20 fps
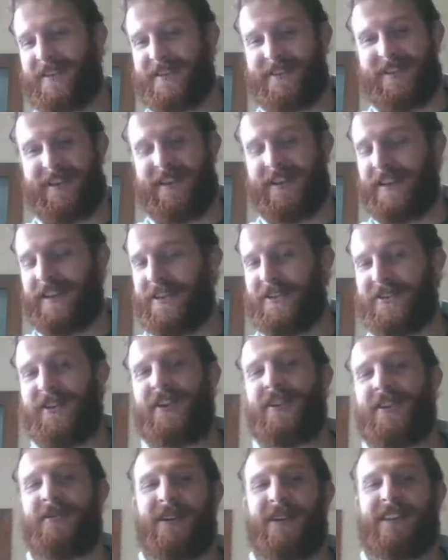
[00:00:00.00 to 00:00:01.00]
this, like, if you
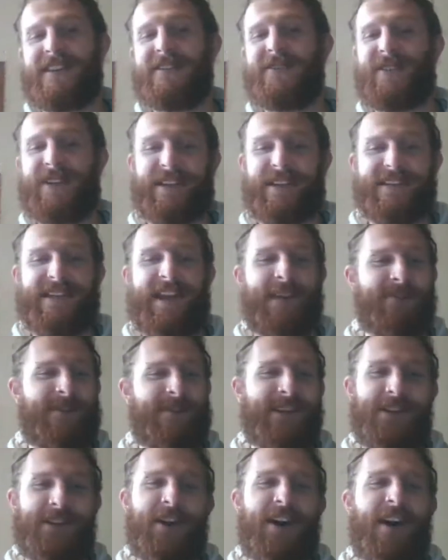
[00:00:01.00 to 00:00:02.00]
don't know what the fuck is
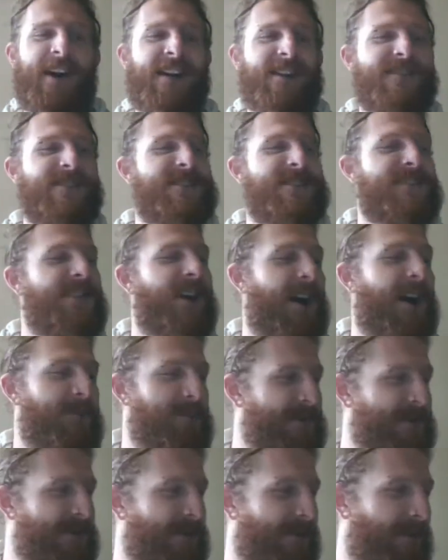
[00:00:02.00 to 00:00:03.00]
happening, your heart
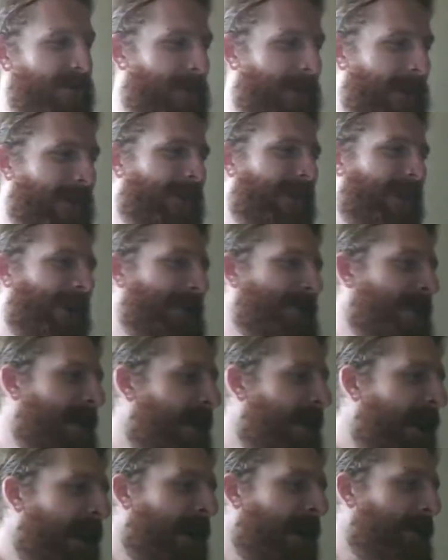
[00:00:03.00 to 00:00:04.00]
stops. All right,
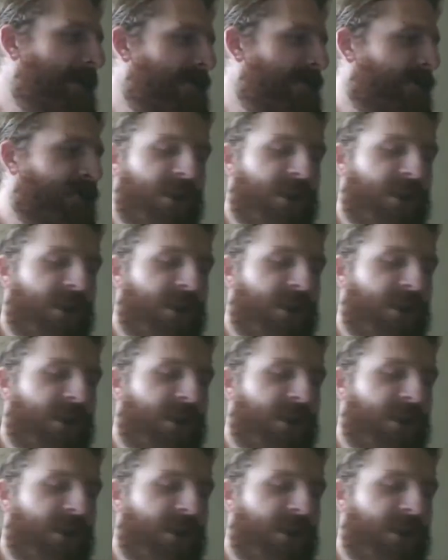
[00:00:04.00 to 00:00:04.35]
but you'll